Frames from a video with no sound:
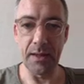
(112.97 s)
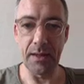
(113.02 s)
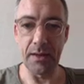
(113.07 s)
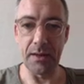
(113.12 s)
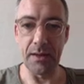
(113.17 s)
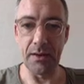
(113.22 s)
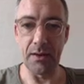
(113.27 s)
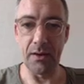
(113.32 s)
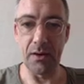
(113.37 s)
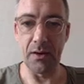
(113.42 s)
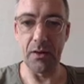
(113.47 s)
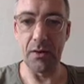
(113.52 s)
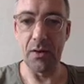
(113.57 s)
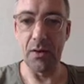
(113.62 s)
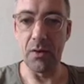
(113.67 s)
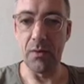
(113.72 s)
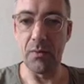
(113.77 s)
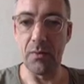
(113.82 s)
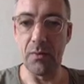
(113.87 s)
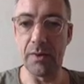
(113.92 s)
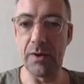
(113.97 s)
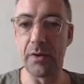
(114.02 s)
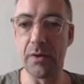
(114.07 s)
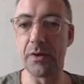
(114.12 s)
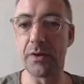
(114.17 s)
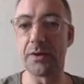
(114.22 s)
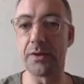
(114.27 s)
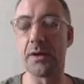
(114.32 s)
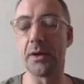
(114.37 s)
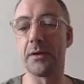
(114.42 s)
And now when we look
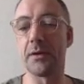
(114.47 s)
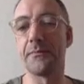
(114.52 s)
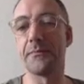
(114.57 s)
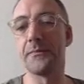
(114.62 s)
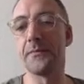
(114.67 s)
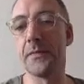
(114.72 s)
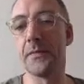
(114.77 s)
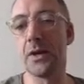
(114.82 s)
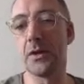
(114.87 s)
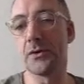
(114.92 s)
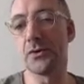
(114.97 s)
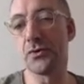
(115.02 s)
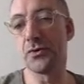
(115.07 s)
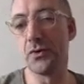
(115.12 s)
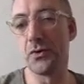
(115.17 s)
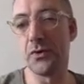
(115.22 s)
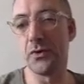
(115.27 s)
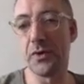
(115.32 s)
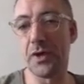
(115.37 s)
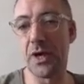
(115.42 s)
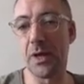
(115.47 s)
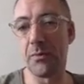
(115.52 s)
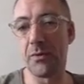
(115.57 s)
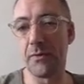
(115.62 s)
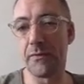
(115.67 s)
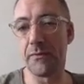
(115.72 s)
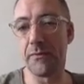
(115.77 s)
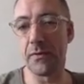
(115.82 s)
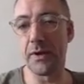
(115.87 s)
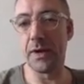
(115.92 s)
at the truth table
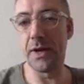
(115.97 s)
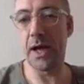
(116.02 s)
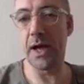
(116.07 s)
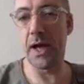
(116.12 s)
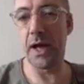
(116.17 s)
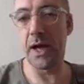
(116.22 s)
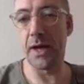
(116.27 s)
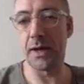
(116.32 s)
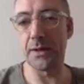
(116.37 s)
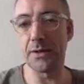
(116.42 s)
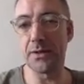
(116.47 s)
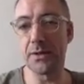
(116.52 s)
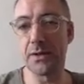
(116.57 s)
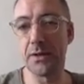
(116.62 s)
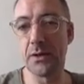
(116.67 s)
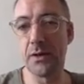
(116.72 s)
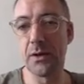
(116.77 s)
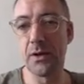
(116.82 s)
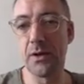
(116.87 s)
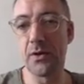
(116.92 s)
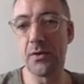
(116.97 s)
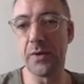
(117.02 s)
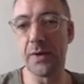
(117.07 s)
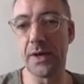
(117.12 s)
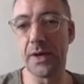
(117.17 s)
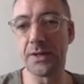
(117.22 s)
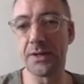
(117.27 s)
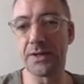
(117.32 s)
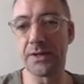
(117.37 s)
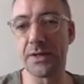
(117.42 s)
for NAND, we
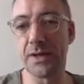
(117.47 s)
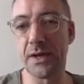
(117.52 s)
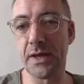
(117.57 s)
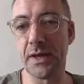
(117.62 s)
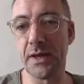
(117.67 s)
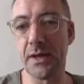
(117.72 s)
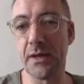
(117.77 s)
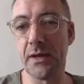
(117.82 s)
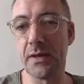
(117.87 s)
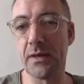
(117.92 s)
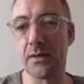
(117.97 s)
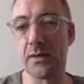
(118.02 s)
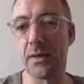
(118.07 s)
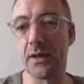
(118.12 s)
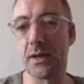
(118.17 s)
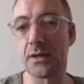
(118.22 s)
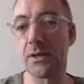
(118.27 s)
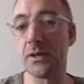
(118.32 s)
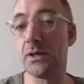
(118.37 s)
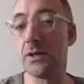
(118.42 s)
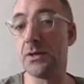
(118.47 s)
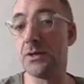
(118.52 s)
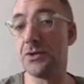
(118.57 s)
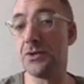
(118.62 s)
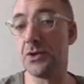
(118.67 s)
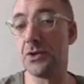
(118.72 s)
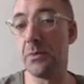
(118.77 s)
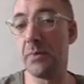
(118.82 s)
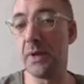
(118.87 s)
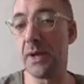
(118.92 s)
can see that
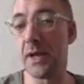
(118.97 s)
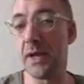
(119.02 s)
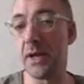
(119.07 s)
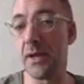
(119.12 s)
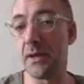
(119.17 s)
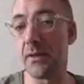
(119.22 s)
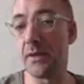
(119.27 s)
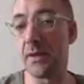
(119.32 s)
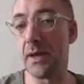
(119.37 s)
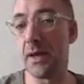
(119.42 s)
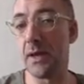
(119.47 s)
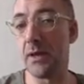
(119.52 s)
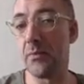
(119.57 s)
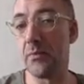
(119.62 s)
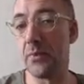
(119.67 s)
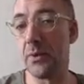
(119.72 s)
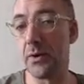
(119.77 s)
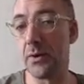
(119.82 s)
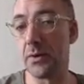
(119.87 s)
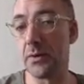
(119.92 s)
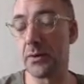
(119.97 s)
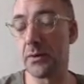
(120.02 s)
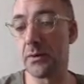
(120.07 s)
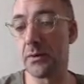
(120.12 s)
duplicating the input